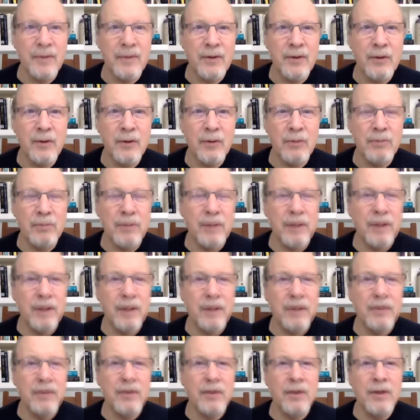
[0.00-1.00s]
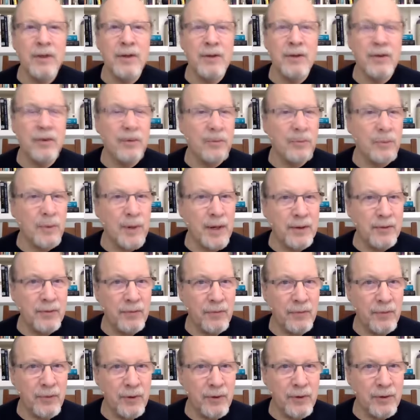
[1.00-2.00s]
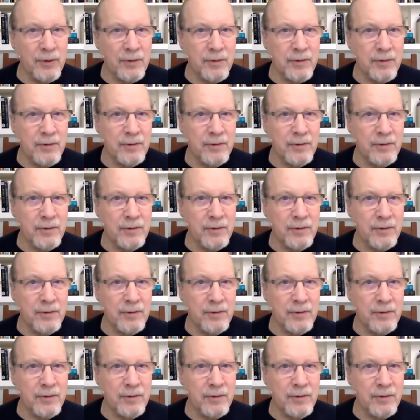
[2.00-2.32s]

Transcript: You can begin with your right foot,